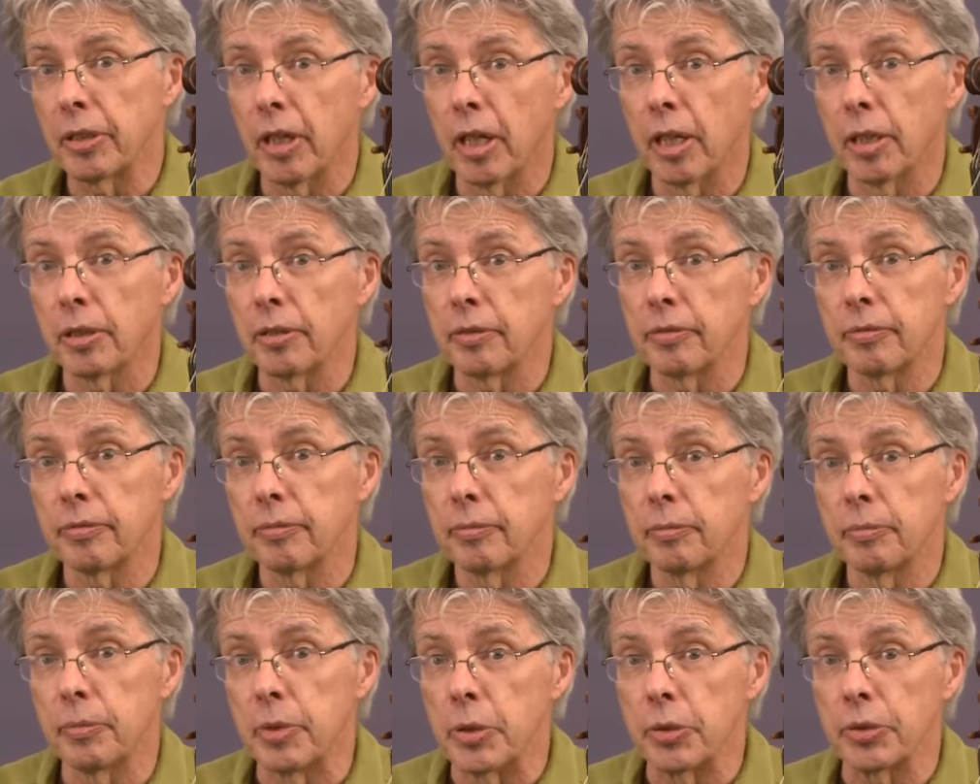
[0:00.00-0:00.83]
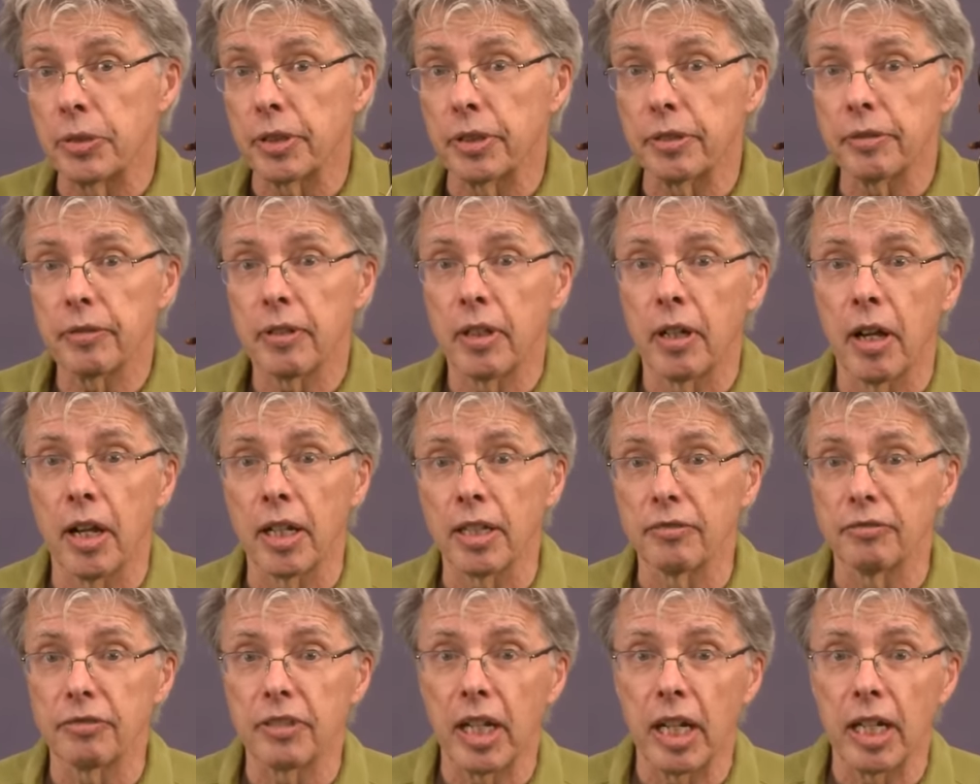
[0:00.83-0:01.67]
art music
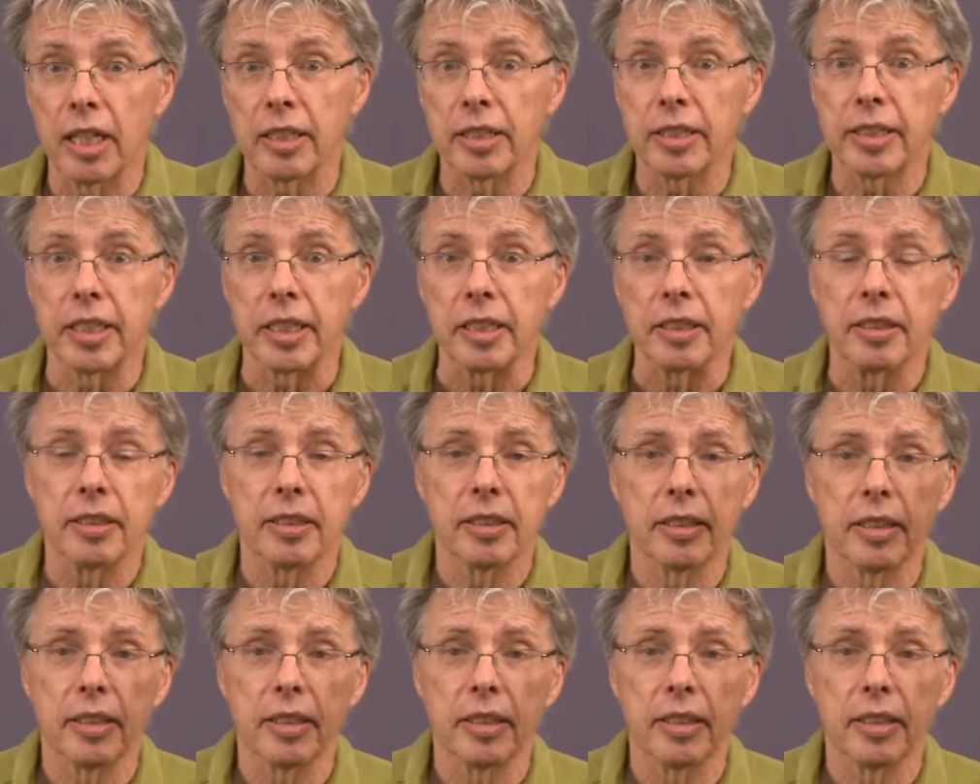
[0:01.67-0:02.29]
on a violin.